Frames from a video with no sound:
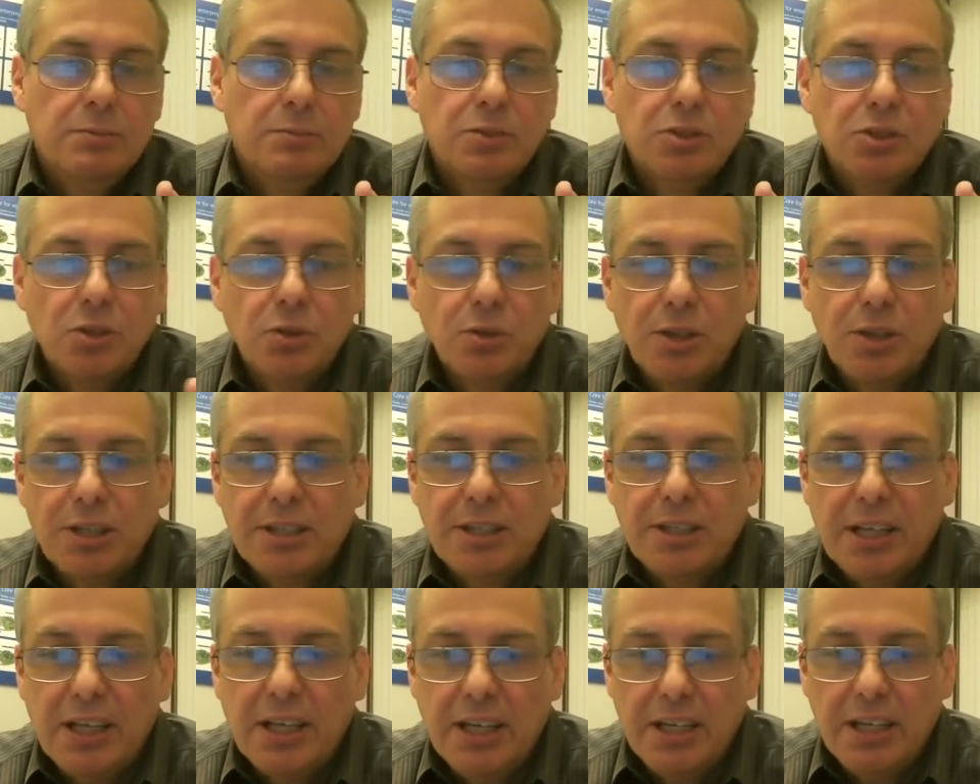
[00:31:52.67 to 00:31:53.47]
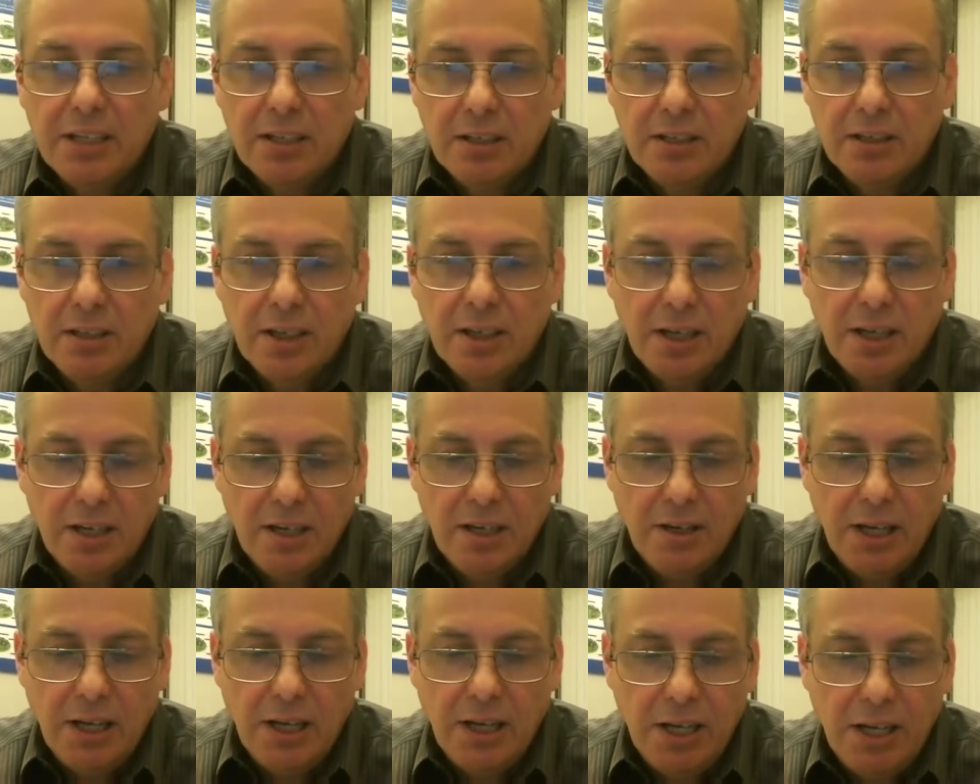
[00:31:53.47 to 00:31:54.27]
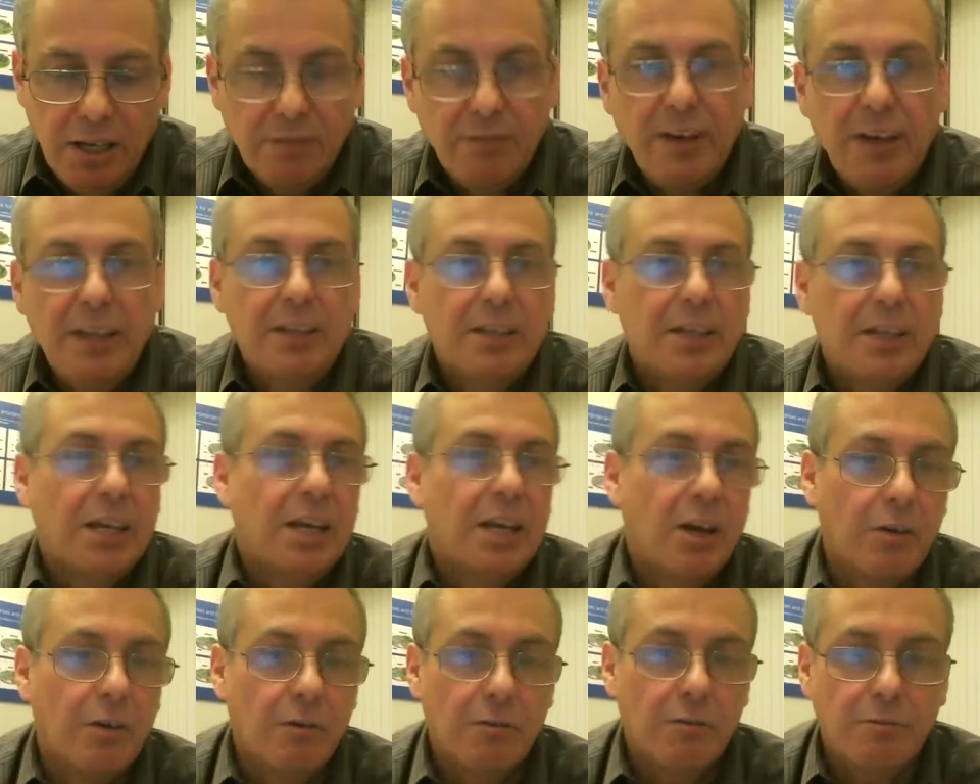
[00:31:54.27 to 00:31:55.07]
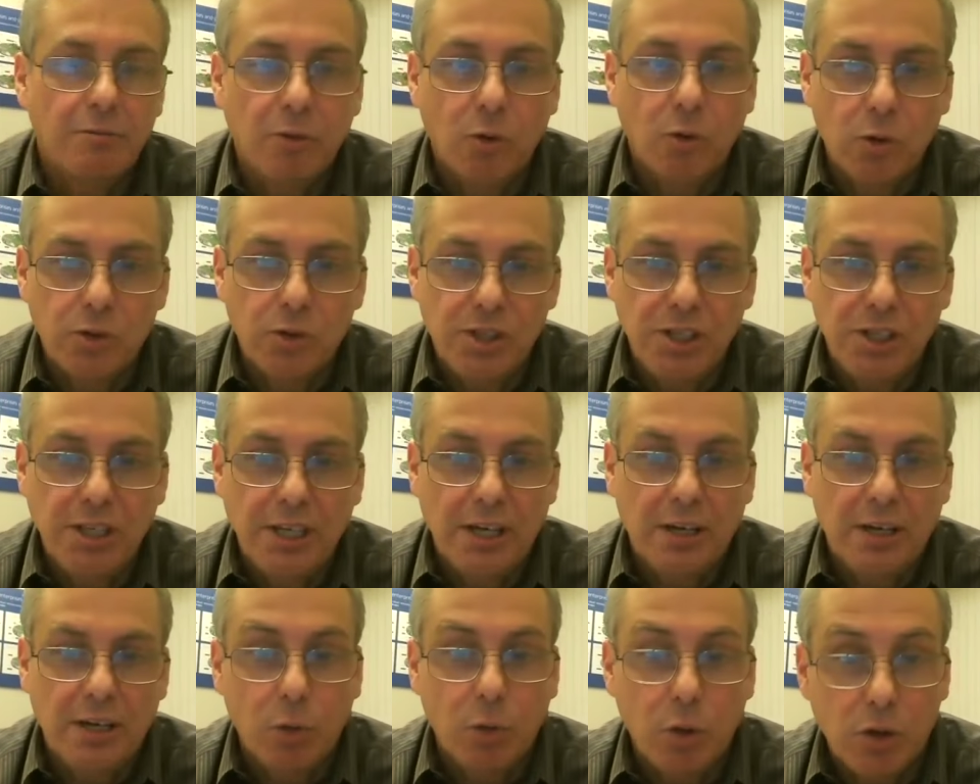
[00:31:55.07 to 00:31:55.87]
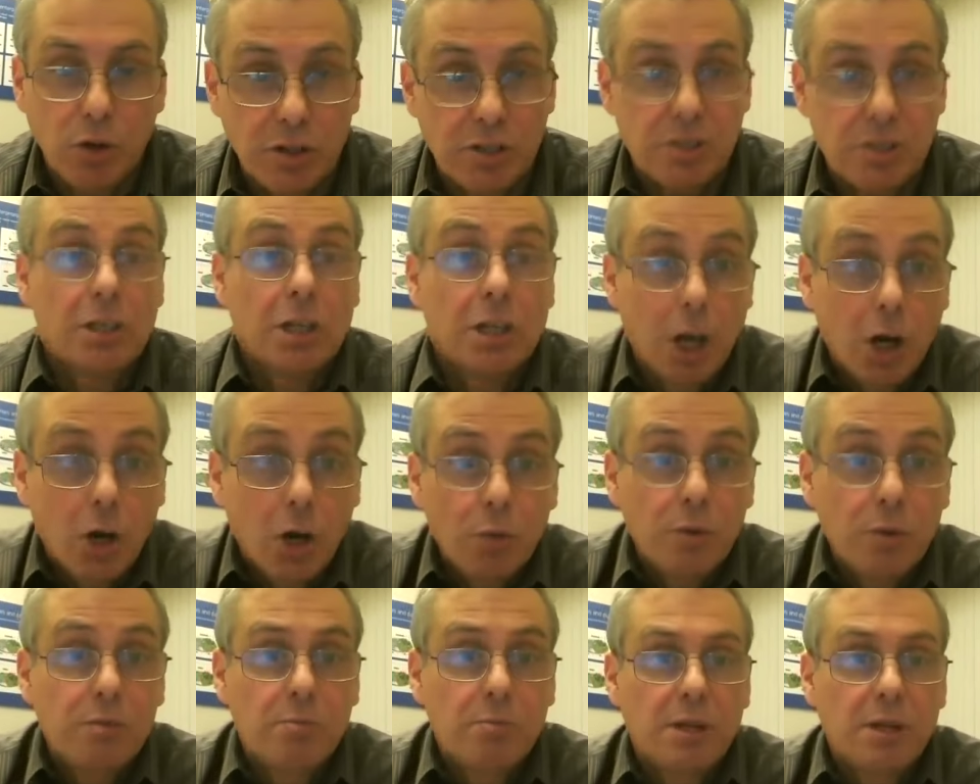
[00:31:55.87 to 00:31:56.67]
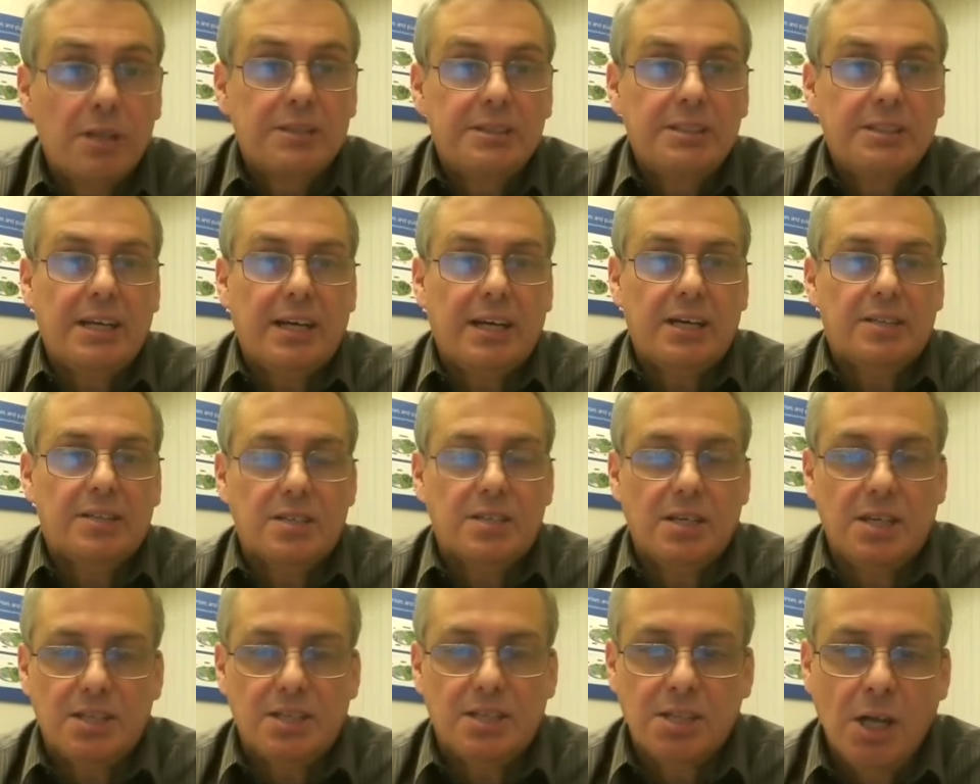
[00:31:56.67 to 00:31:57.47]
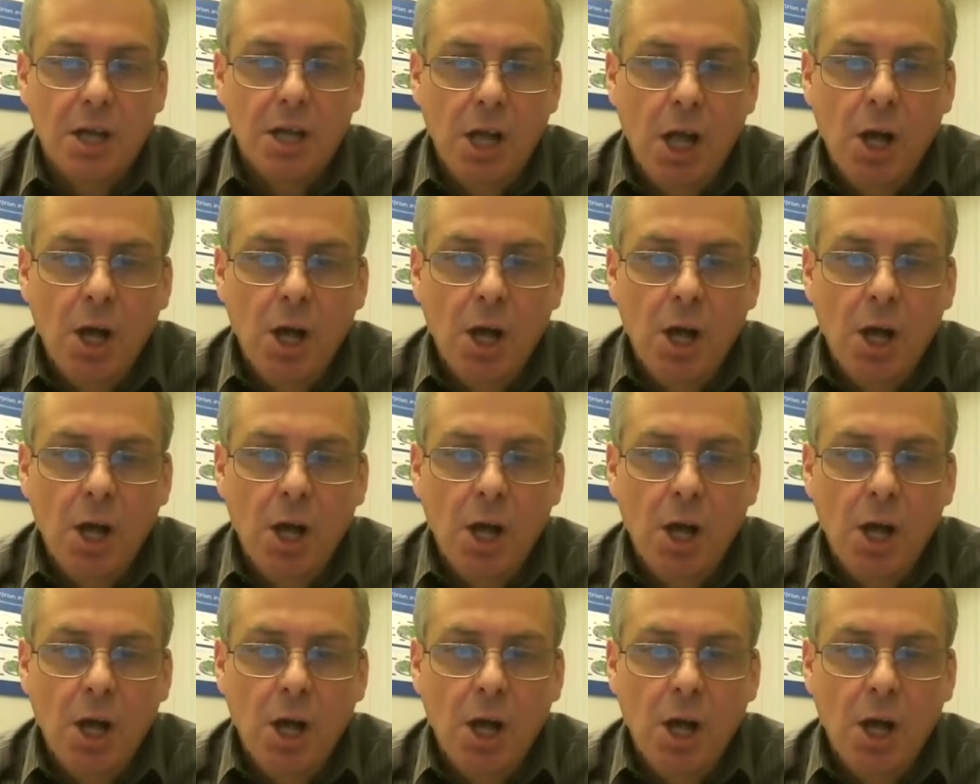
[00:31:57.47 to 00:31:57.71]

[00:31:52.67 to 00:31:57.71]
so that they can innovate their current 4G networks along with multi-access.